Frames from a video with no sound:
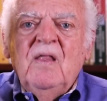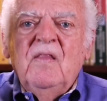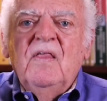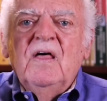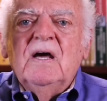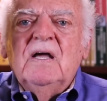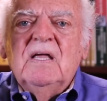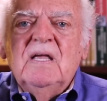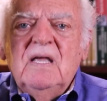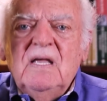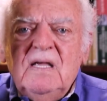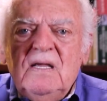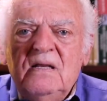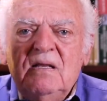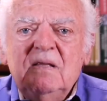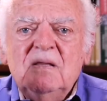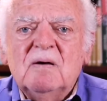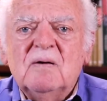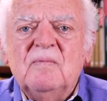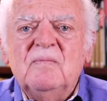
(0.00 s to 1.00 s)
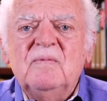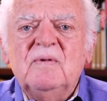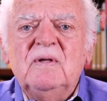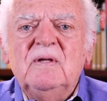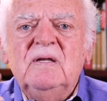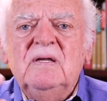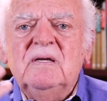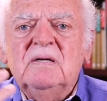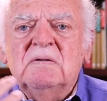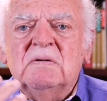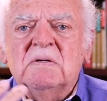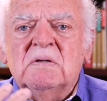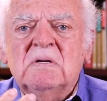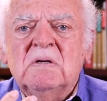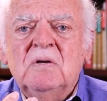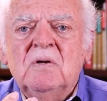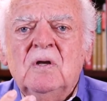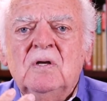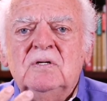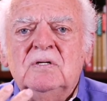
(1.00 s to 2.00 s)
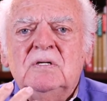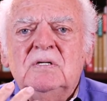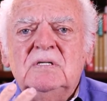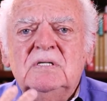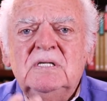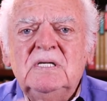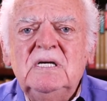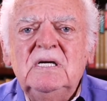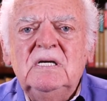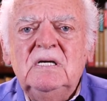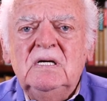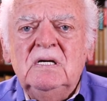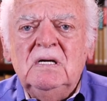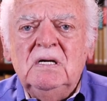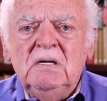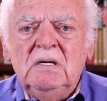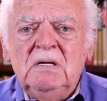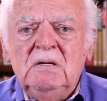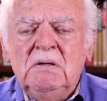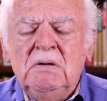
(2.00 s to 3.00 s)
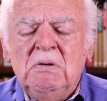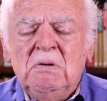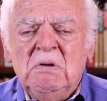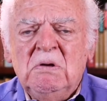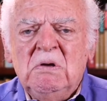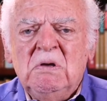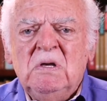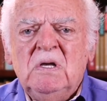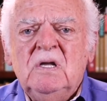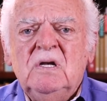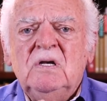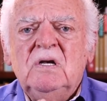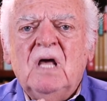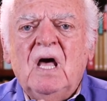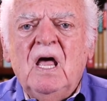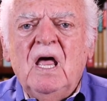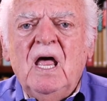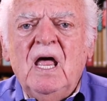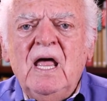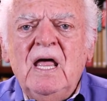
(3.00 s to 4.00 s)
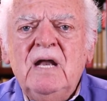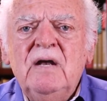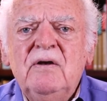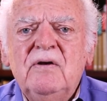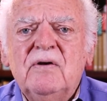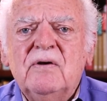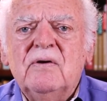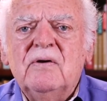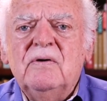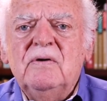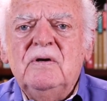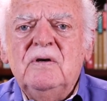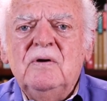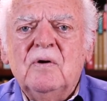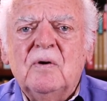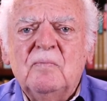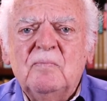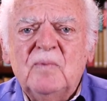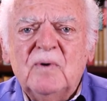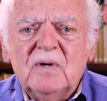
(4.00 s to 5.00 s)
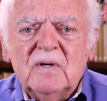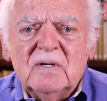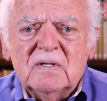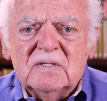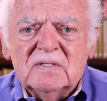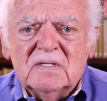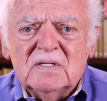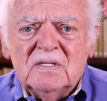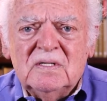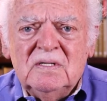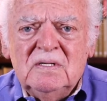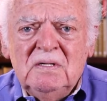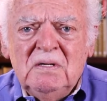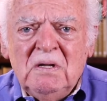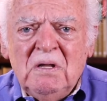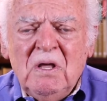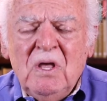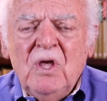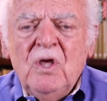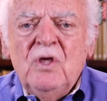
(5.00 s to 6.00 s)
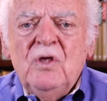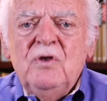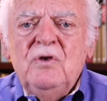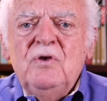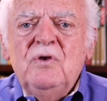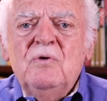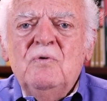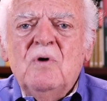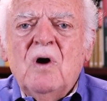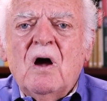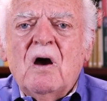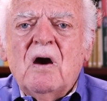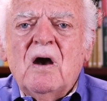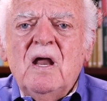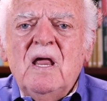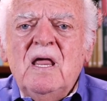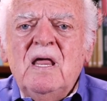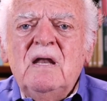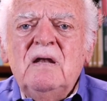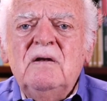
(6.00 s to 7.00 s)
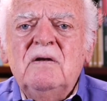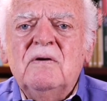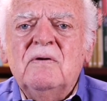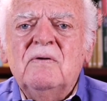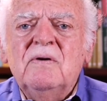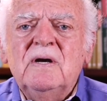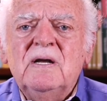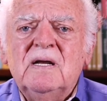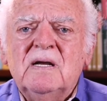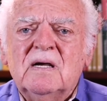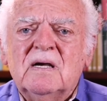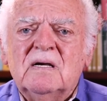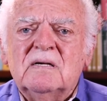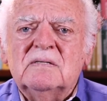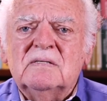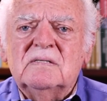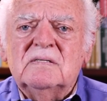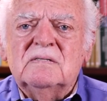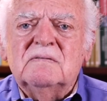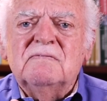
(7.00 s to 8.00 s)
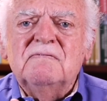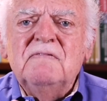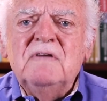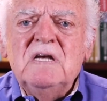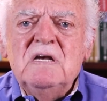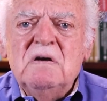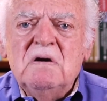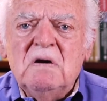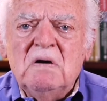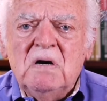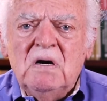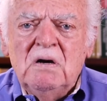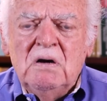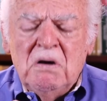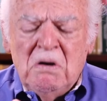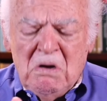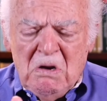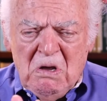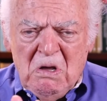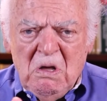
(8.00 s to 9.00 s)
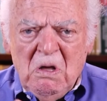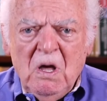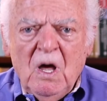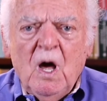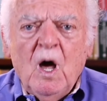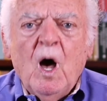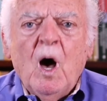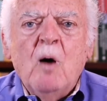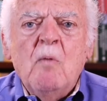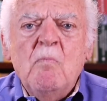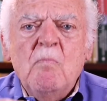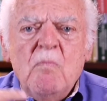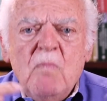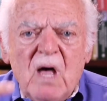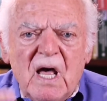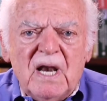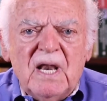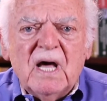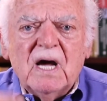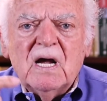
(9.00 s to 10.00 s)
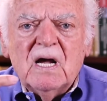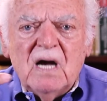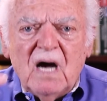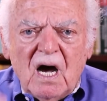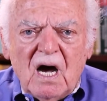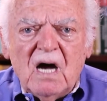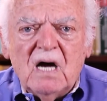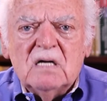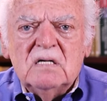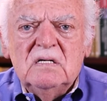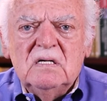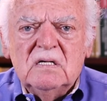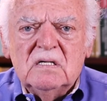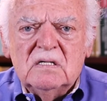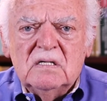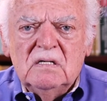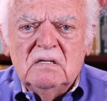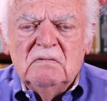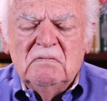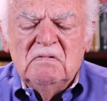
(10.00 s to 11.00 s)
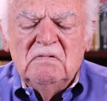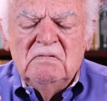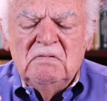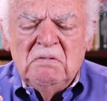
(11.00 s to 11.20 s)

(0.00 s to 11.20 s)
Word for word: The kingdom is seeking to enter your person you are entering a sphere, a metacognitive